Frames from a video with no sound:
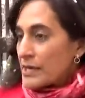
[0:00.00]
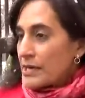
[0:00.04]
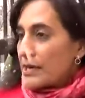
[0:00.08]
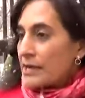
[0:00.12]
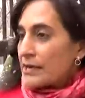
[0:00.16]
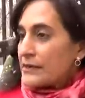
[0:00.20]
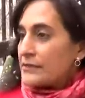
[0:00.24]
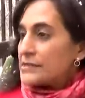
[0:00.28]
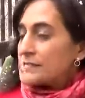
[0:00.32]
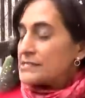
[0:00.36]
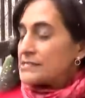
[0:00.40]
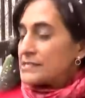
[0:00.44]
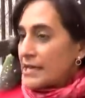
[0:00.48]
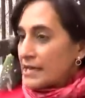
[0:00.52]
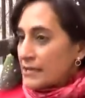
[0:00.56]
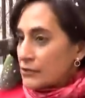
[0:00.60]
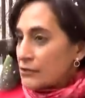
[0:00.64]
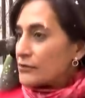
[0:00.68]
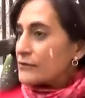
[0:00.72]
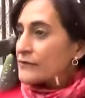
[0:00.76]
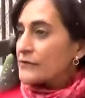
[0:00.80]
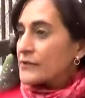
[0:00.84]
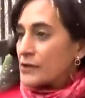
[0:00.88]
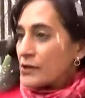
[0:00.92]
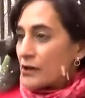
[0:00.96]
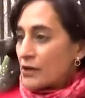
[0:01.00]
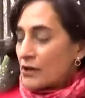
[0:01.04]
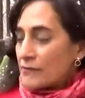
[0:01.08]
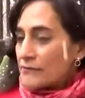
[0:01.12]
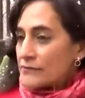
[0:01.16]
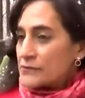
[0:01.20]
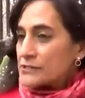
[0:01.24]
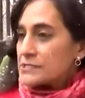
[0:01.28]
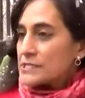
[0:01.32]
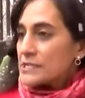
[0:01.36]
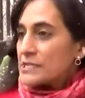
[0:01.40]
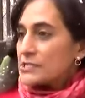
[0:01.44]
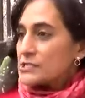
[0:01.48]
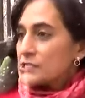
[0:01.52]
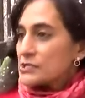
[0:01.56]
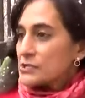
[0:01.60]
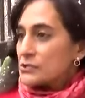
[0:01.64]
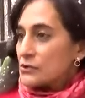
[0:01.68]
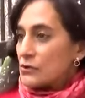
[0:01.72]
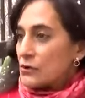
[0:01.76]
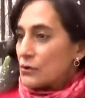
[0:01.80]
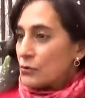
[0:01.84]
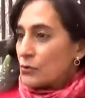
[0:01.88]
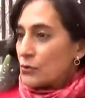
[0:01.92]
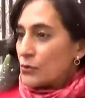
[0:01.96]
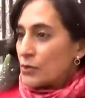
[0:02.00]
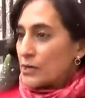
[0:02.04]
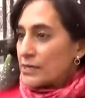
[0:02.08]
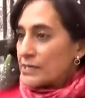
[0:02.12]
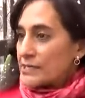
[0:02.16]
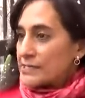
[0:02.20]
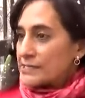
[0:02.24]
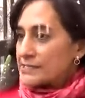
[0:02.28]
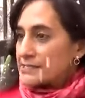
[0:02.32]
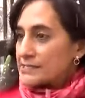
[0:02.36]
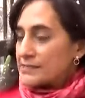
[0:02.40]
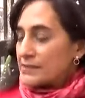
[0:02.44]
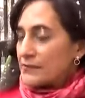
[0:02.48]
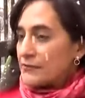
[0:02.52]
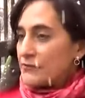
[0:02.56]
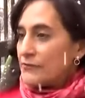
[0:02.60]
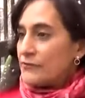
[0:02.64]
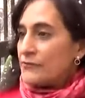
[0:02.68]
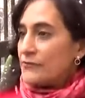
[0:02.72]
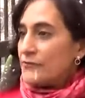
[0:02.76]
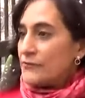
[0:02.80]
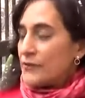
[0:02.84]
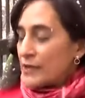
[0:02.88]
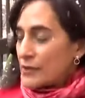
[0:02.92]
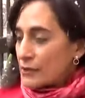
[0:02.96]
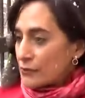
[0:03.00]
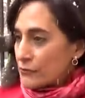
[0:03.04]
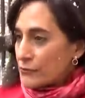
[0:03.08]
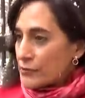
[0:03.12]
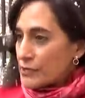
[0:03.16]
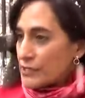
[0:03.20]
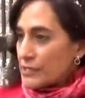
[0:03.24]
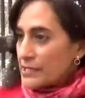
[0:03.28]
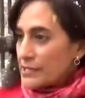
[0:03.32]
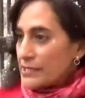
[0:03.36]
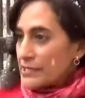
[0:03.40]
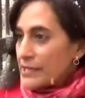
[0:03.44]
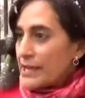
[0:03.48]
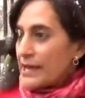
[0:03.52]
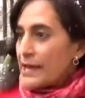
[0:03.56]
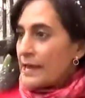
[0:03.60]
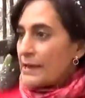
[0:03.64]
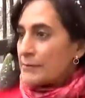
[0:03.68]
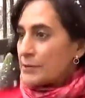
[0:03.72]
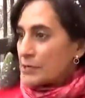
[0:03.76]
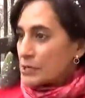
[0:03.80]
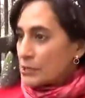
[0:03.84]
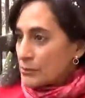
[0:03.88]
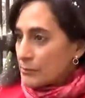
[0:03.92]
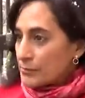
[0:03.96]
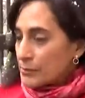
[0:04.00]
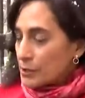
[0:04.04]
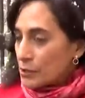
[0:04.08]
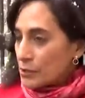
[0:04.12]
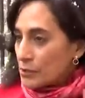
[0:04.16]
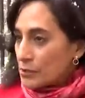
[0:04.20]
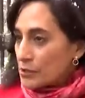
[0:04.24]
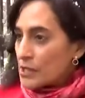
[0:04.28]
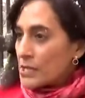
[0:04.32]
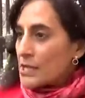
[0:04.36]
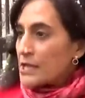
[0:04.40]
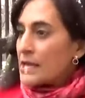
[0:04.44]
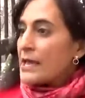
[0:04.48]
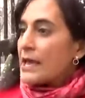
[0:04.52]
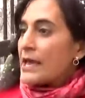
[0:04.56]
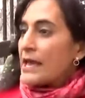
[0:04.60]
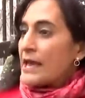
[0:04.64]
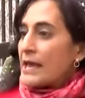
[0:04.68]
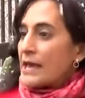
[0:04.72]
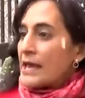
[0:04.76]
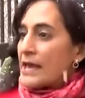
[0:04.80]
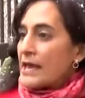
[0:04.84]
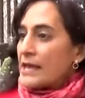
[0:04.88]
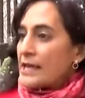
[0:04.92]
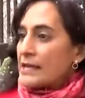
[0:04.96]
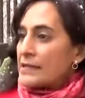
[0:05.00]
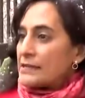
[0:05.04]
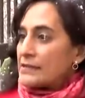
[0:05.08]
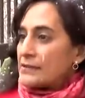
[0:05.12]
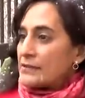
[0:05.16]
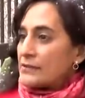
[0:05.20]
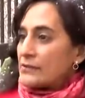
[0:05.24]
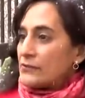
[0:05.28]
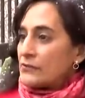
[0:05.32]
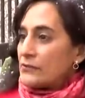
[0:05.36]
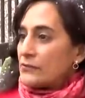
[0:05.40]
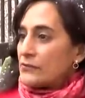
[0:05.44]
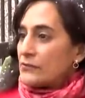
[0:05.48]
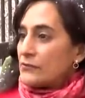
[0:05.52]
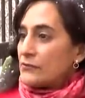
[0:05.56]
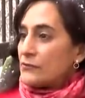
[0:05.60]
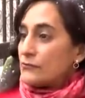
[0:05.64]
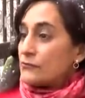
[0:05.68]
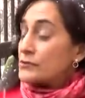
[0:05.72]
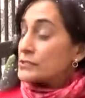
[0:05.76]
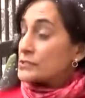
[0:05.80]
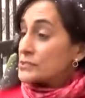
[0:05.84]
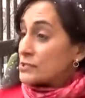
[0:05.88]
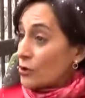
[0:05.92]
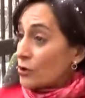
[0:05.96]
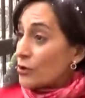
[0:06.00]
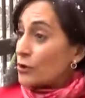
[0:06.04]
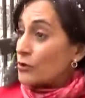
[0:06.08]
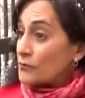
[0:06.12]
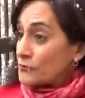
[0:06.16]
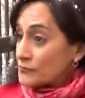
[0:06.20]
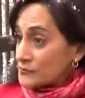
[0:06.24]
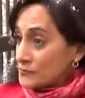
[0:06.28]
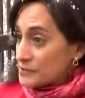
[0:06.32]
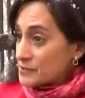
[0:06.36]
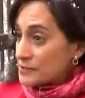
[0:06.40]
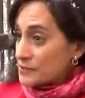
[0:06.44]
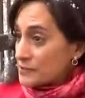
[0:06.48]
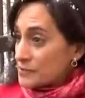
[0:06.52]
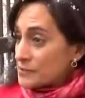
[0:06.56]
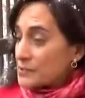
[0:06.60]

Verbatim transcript: Uh, the tenor of the conversation was very amicable and resolved